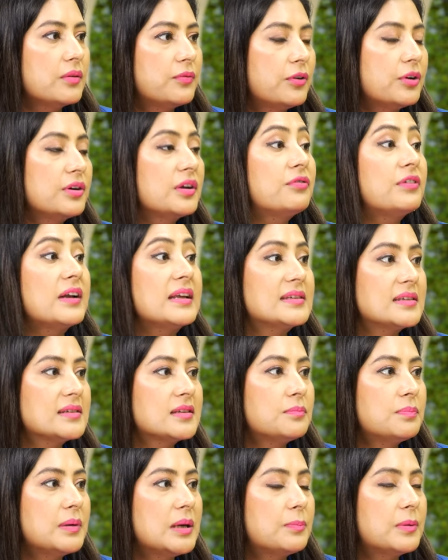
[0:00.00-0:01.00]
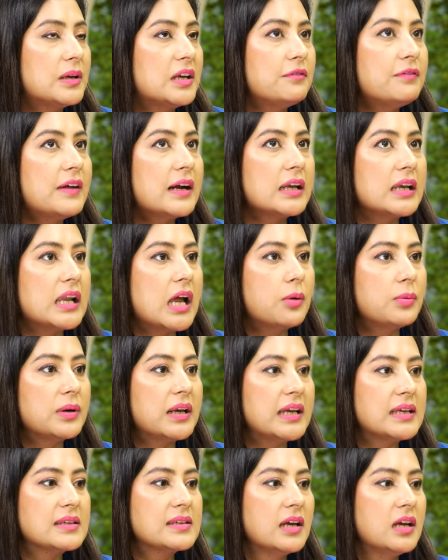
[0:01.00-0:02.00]
for differences in people. In fact,
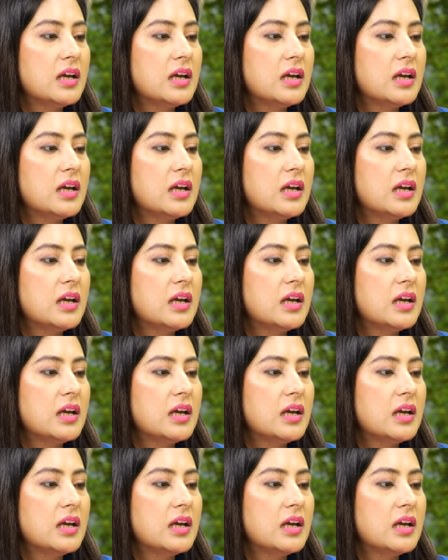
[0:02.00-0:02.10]
nowadays